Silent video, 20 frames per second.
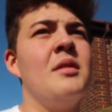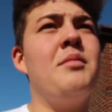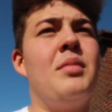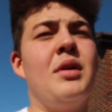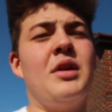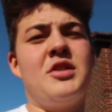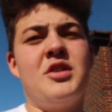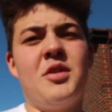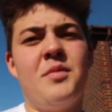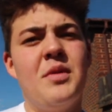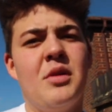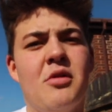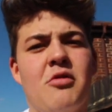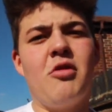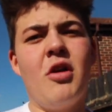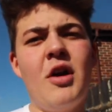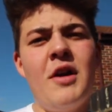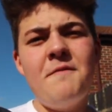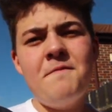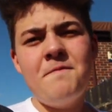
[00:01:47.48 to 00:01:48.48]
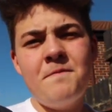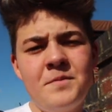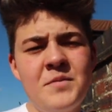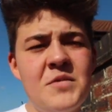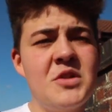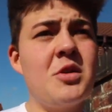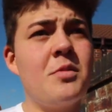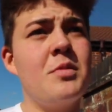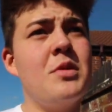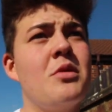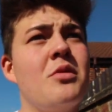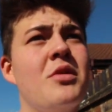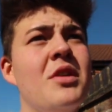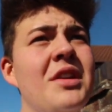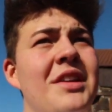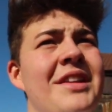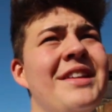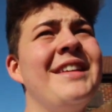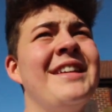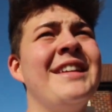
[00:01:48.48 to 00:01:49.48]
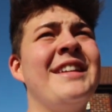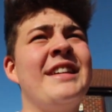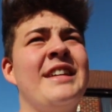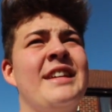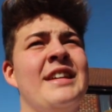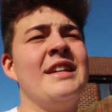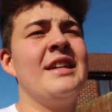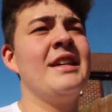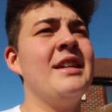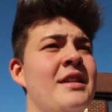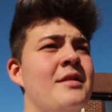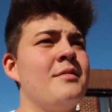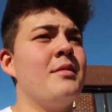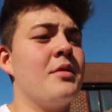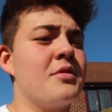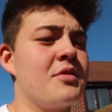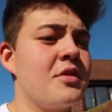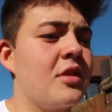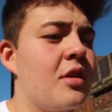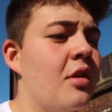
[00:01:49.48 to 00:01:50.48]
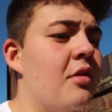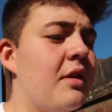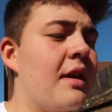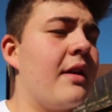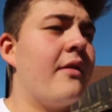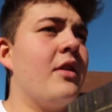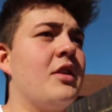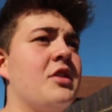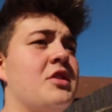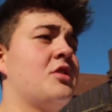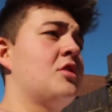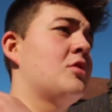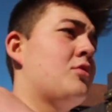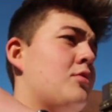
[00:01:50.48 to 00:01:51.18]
But it should be all right, it should be all good. But I was gonna go and give it a